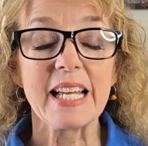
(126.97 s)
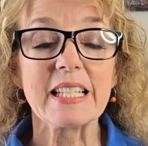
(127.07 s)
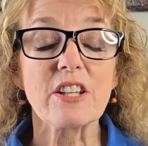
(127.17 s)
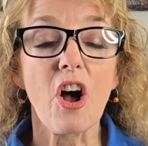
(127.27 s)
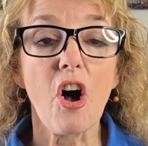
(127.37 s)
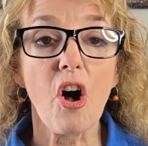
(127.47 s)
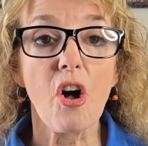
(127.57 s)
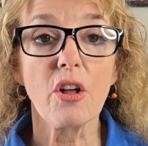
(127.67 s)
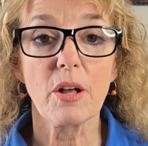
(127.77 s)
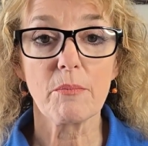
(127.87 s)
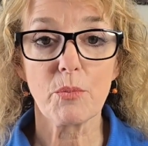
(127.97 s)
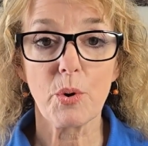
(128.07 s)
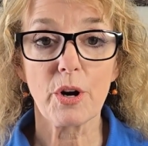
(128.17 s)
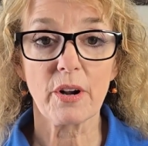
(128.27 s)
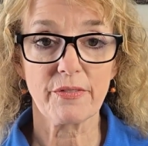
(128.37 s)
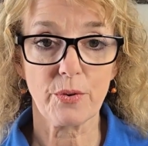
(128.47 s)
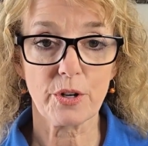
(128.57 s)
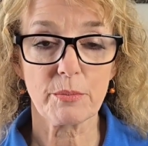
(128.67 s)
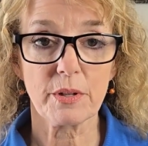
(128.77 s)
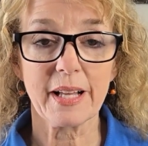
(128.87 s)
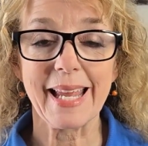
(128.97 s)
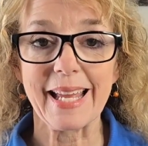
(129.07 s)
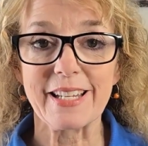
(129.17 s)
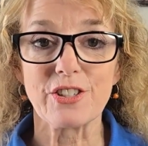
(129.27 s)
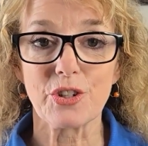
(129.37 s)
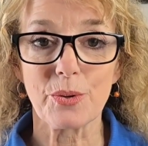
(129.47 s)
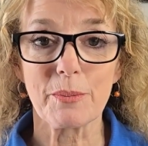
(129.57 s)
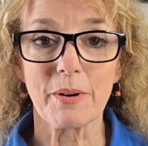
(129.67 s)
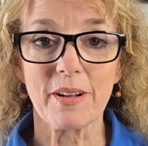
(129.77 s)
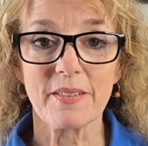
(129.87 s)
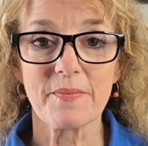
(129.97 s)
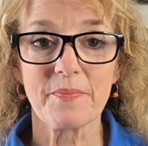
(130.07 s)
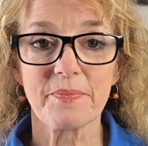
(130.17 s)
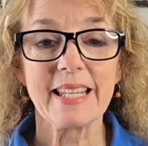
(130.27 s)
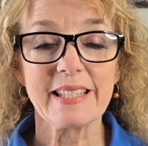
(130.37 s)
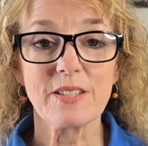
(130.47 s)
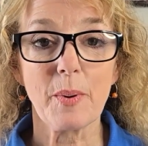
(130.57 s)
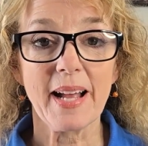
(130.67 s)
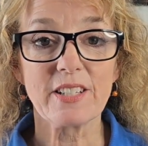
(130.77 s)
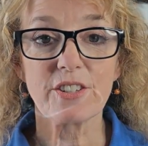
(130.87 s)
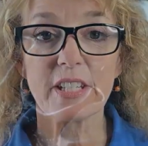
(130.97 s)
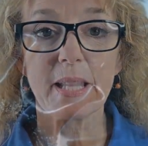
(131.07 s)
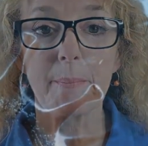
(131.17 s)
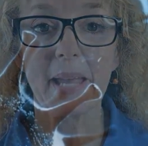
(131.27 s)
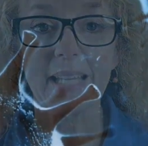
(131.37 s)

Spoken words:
It's all more affordable and doable. This is why during the